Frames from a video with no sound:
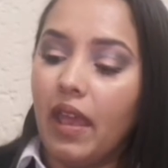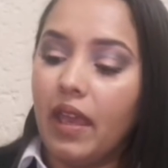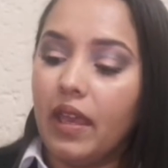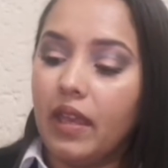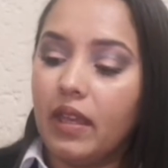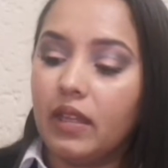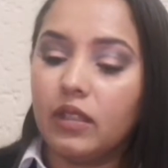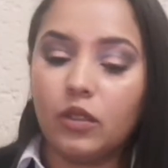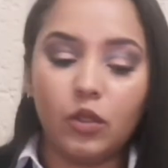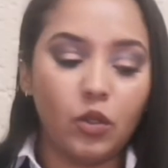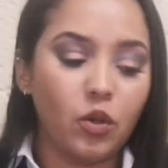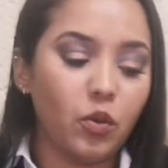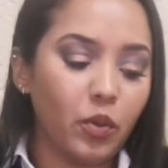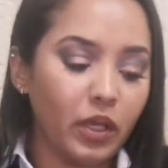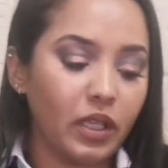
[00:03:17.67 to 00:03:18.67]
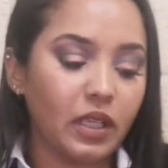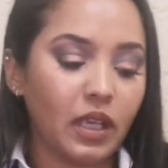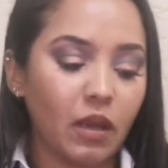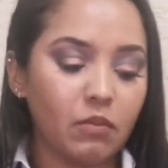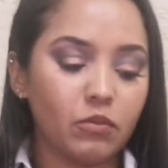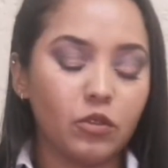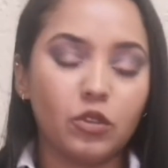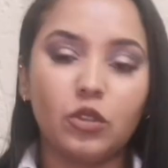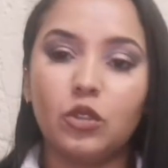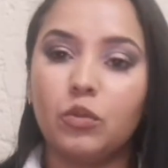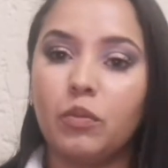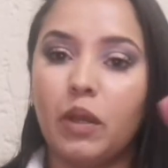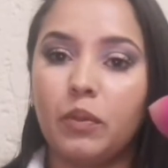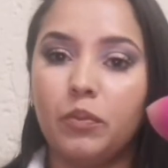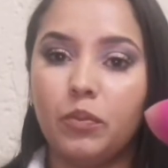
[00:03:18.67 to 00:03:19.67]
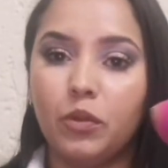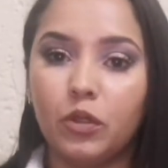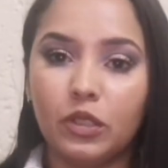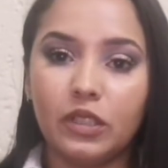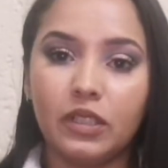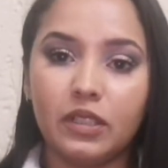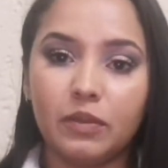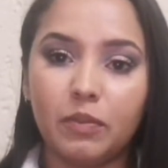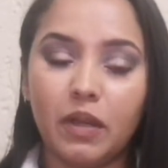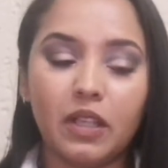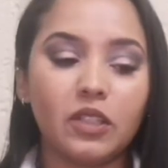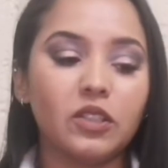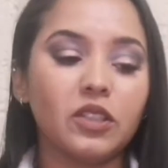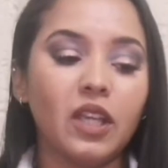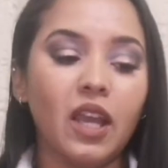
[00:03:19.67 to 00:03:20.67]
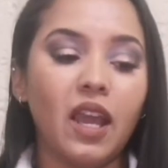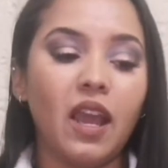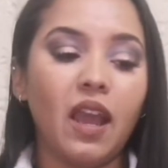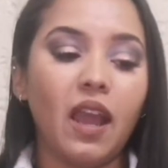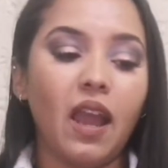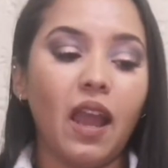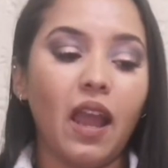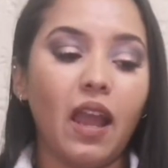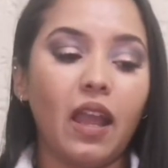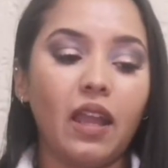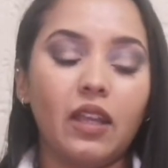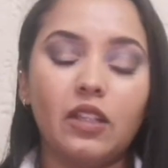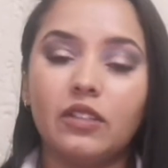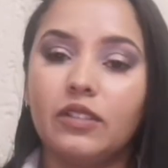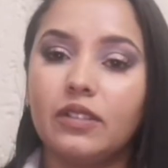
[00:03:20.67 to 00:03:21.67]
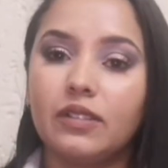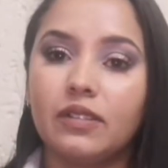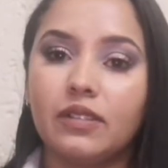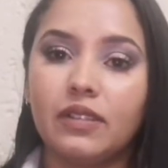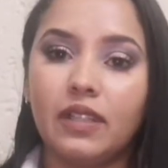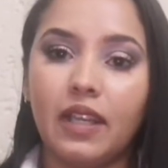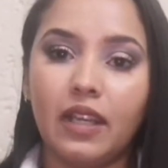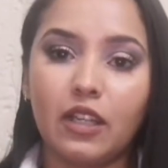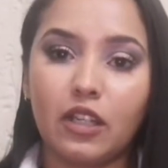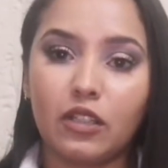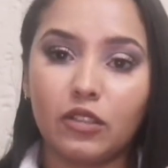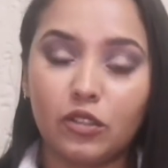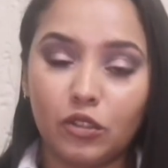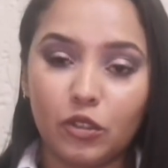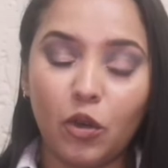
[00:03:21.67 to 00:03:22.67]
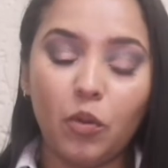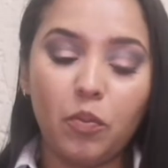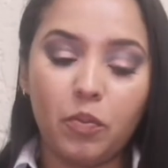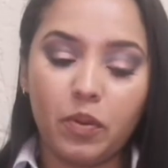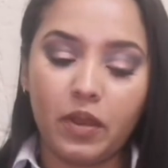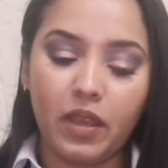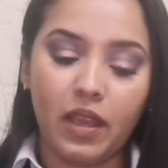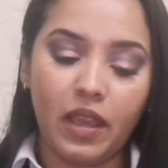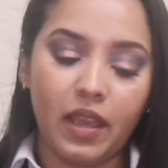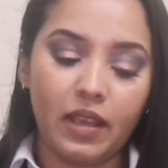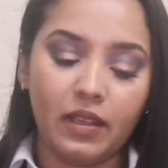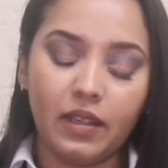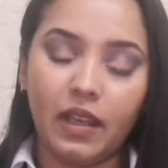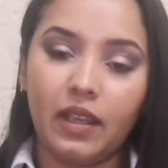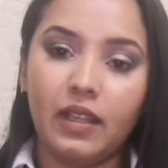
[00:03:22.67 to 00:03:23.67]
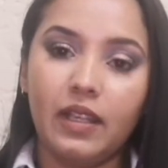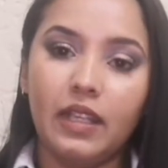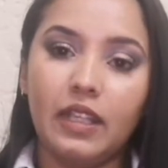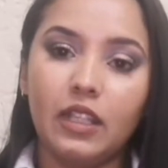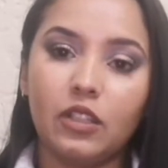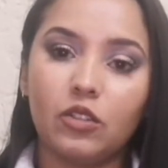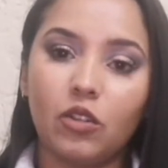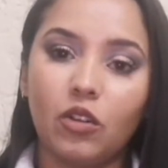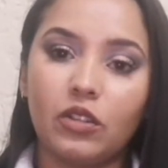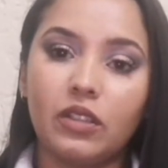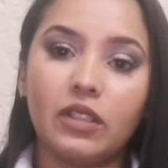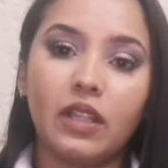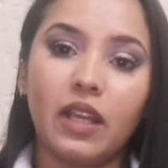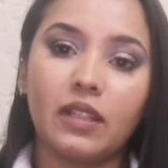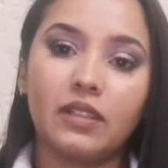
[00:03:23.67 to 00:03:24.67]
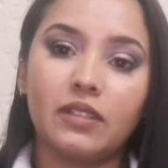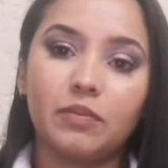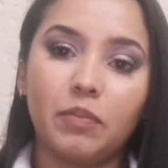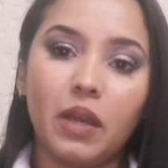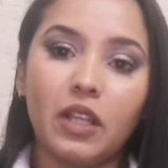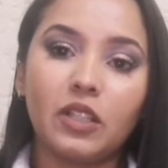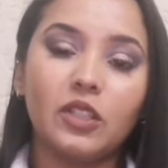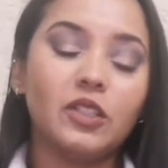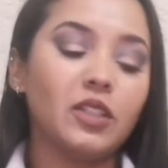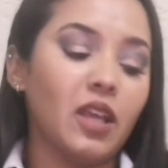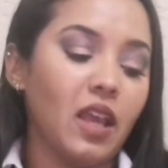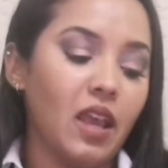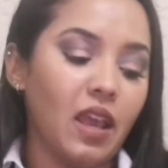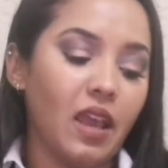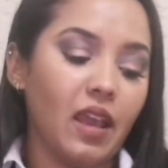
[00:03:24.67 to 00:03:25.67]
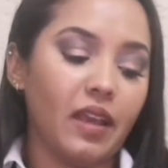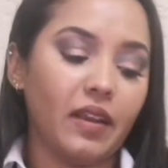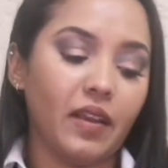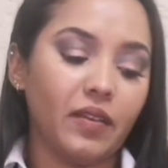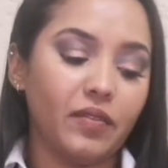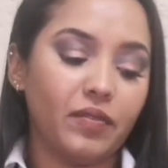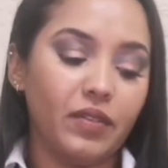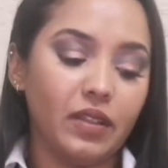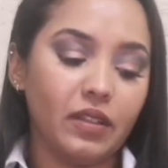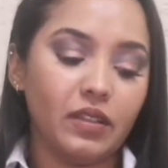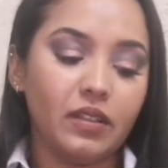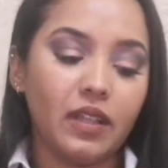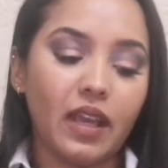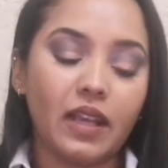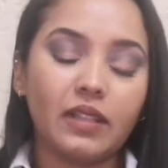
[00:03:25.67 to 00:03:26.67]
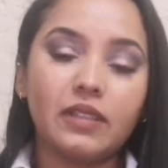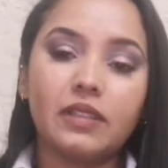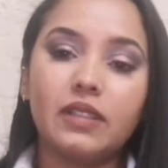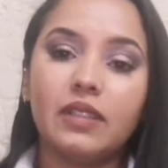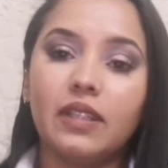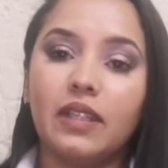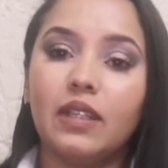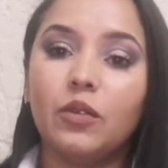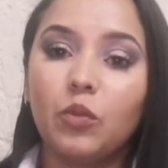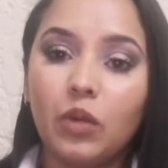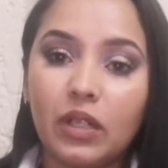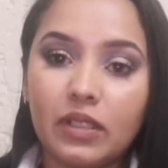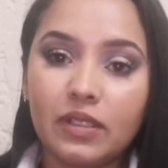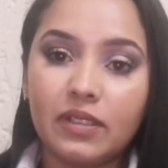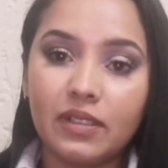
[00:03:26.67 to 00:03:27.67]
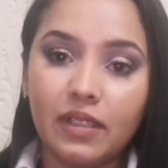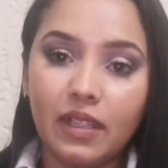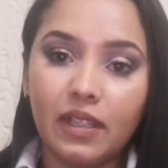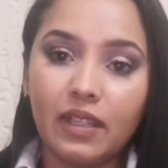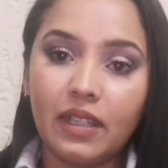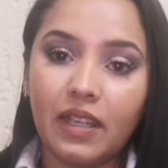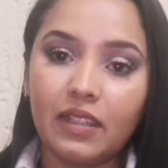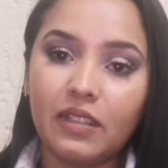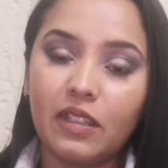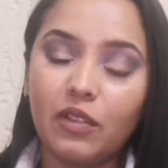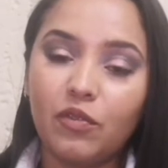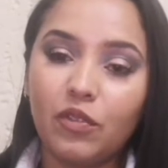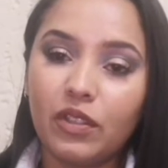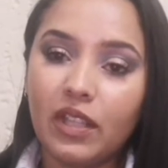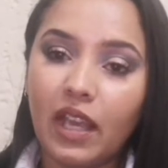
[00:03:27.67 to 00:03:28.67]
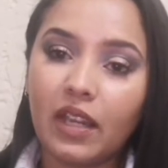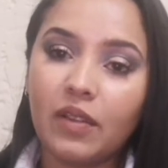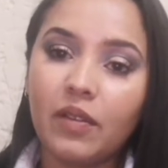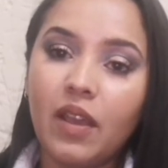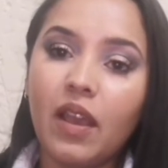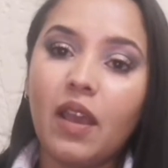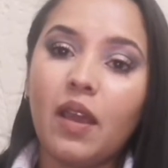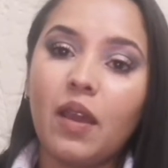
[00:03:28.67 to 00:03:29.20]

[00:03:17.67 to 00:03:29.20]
And when it comes to my beauty sponge, I just take soap and I clean it on that sponge, and I feel that it works really nicely for that.